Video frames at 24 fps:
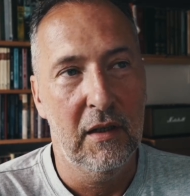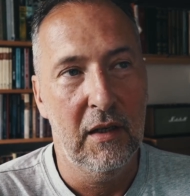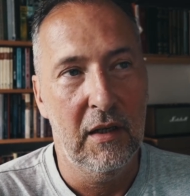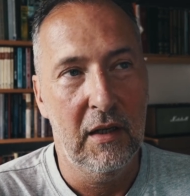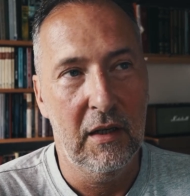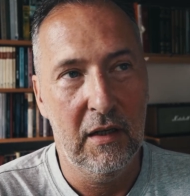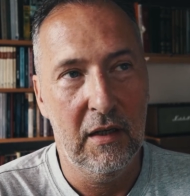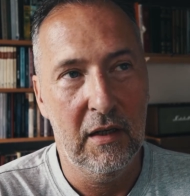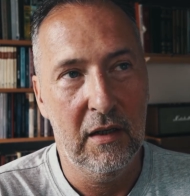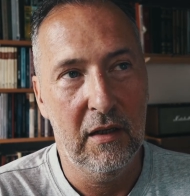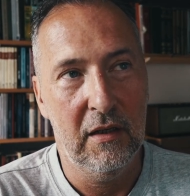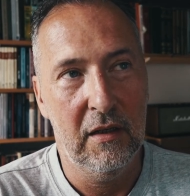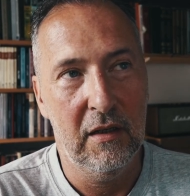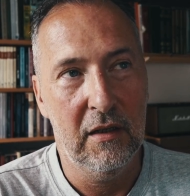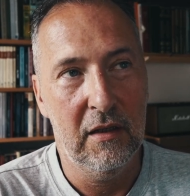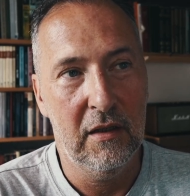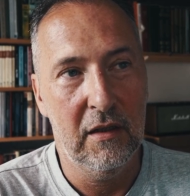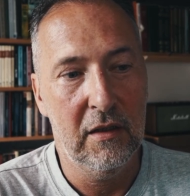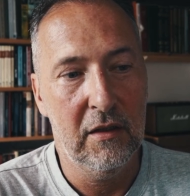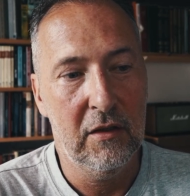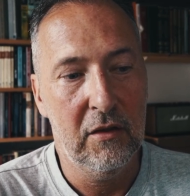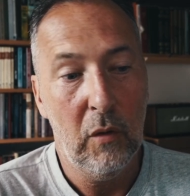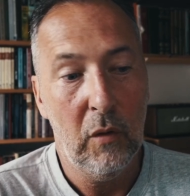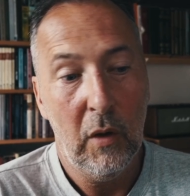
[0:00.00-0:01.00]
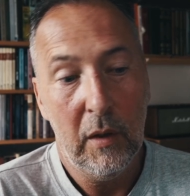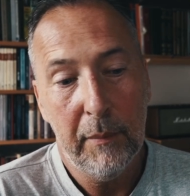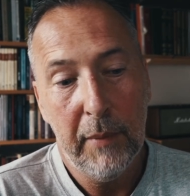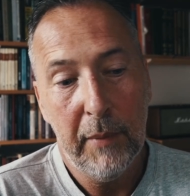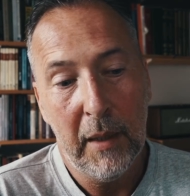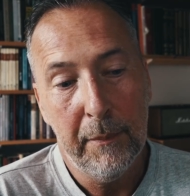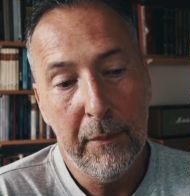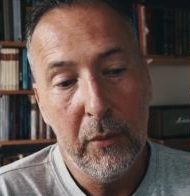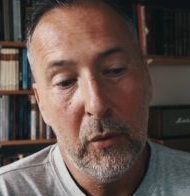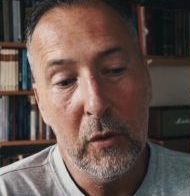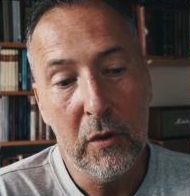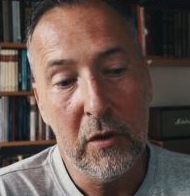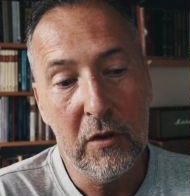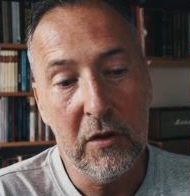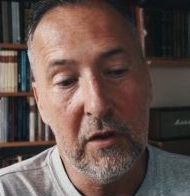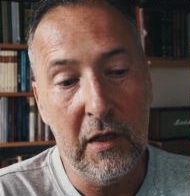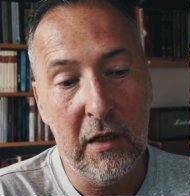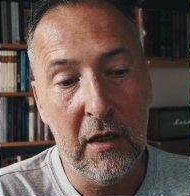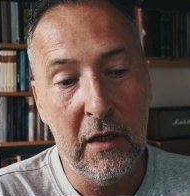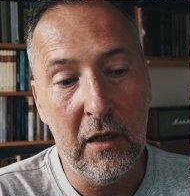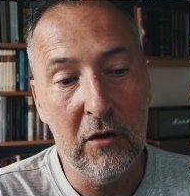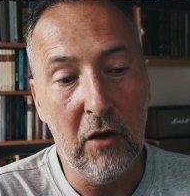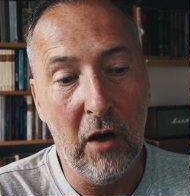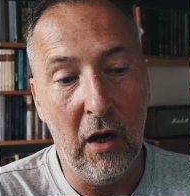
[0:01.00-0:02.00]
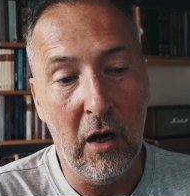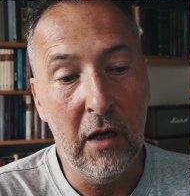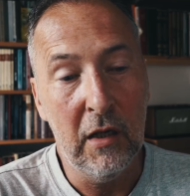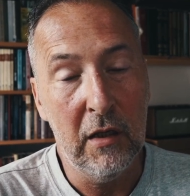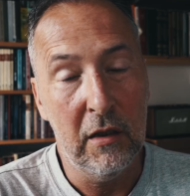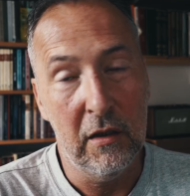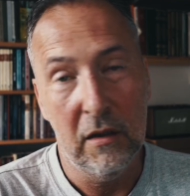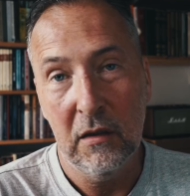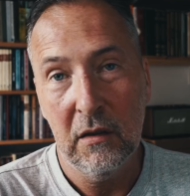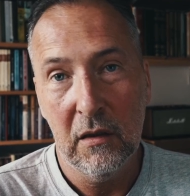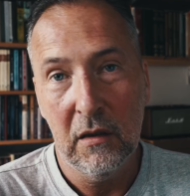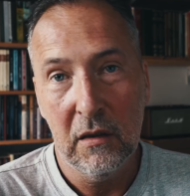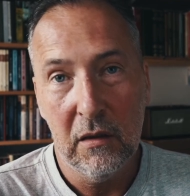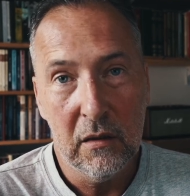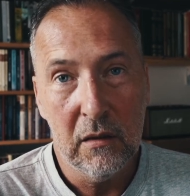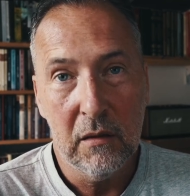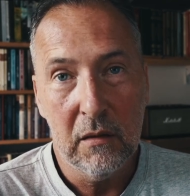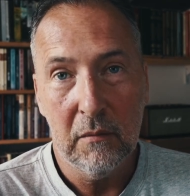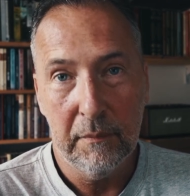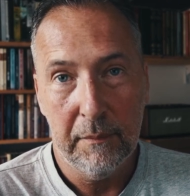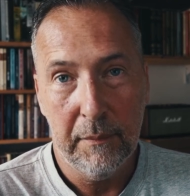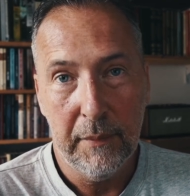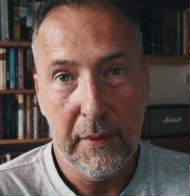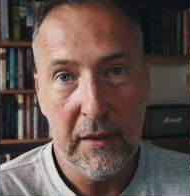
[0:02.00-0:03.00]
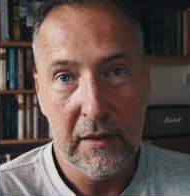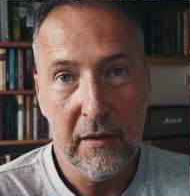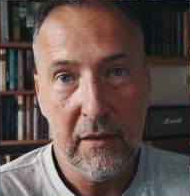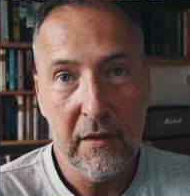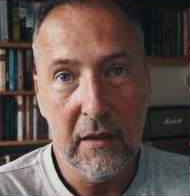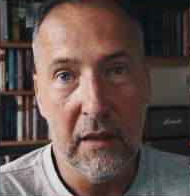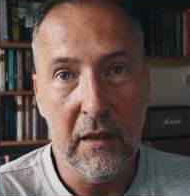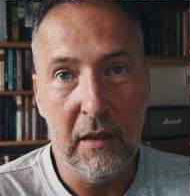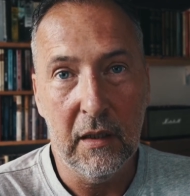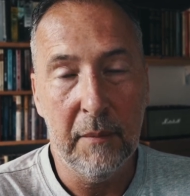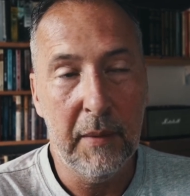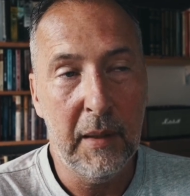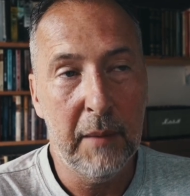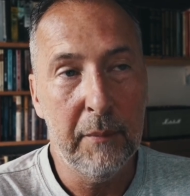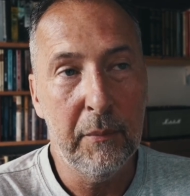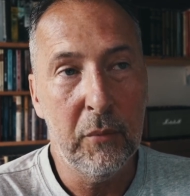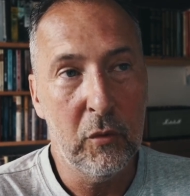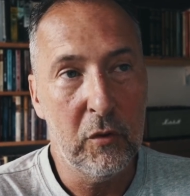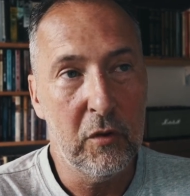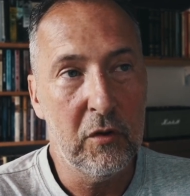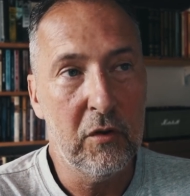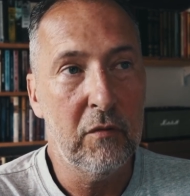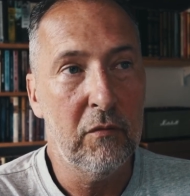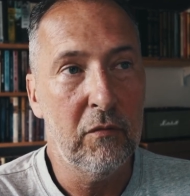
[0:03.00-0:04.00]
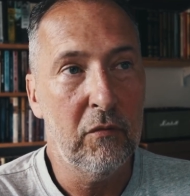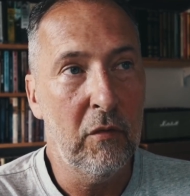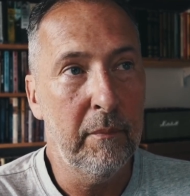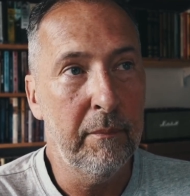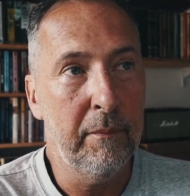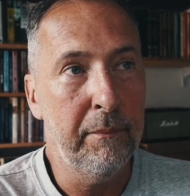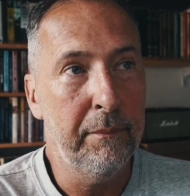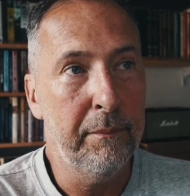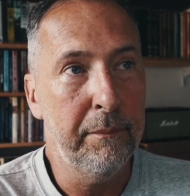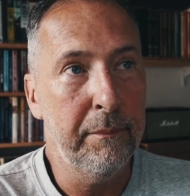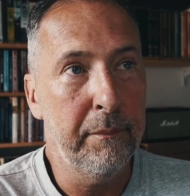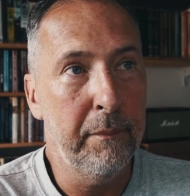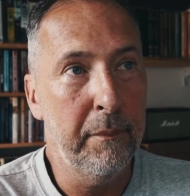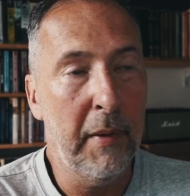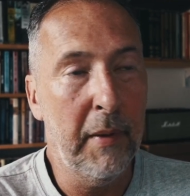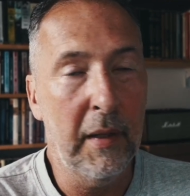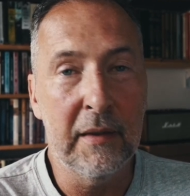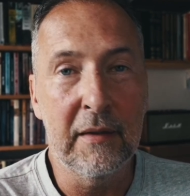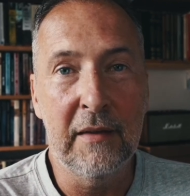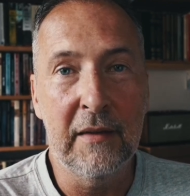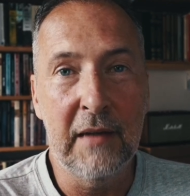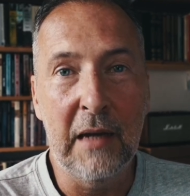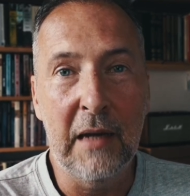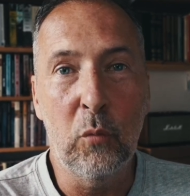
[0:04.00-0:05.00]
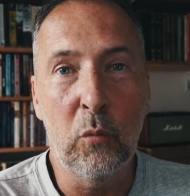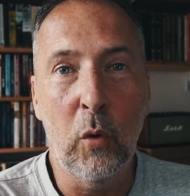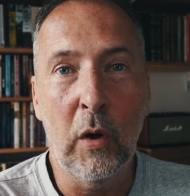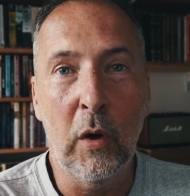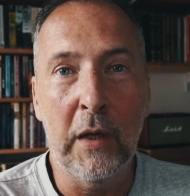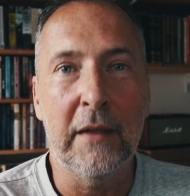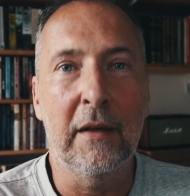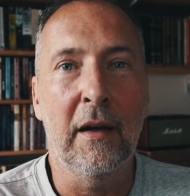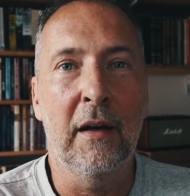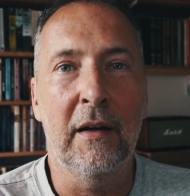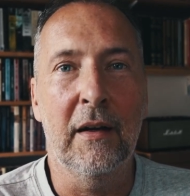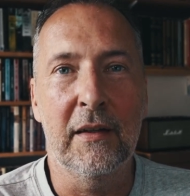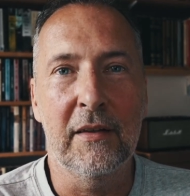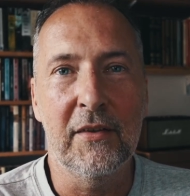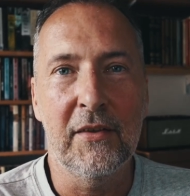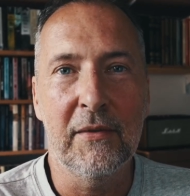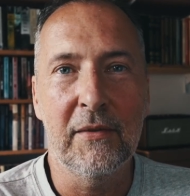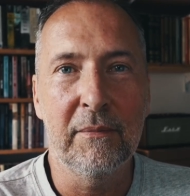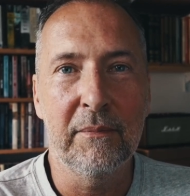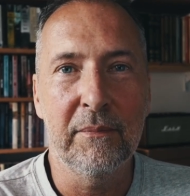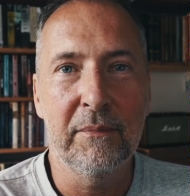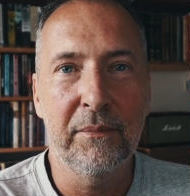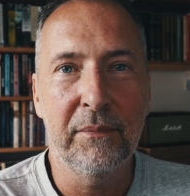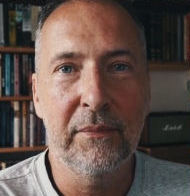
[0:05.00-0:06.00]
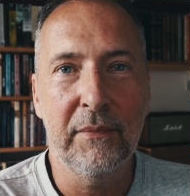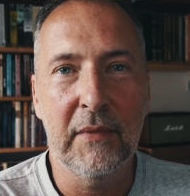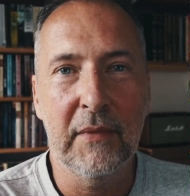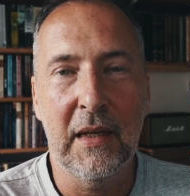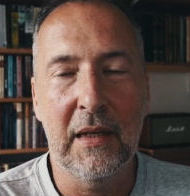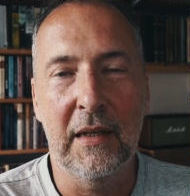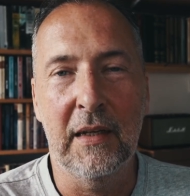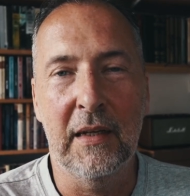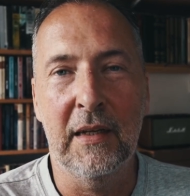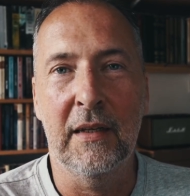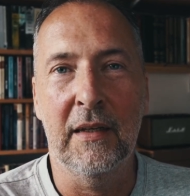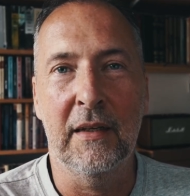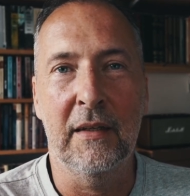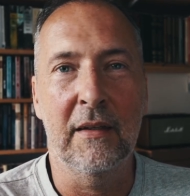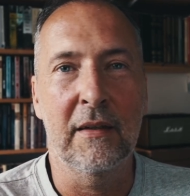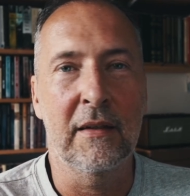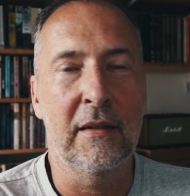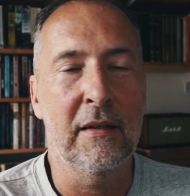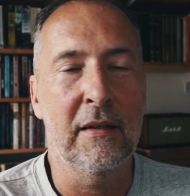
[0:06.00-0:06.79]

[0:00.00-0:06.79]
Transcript: And uh, so I buy books, and I, I personally I buy books from by dead white guys, and uh,